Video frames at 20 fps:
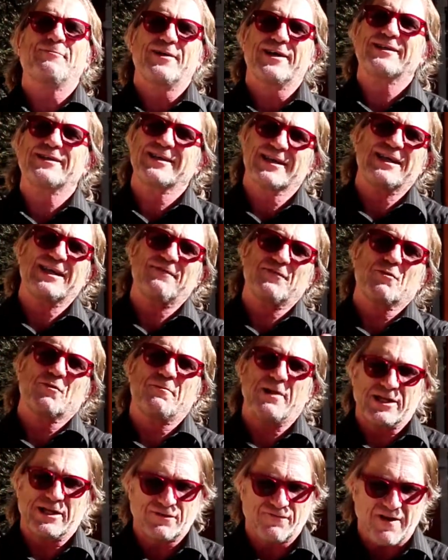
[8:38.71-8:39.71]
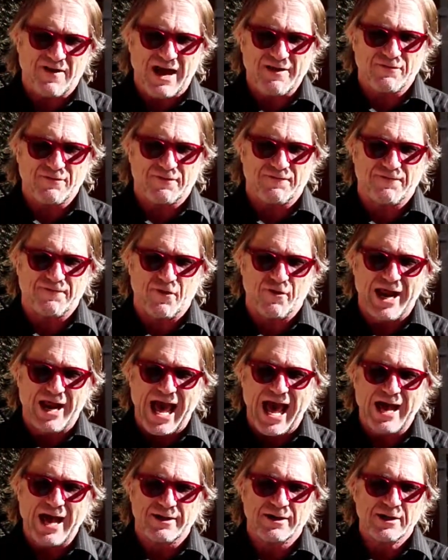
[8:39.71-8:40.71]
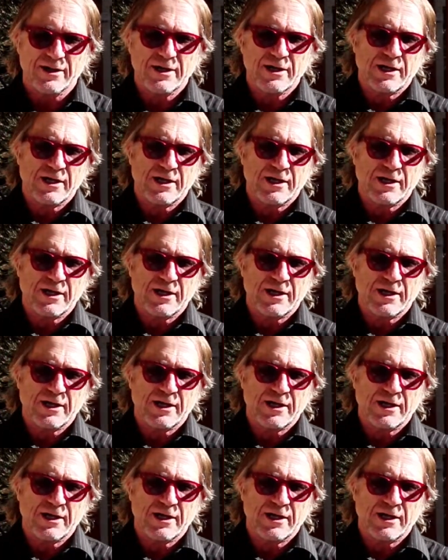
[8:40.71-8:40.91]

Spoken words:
but leave your pet's favourite food out.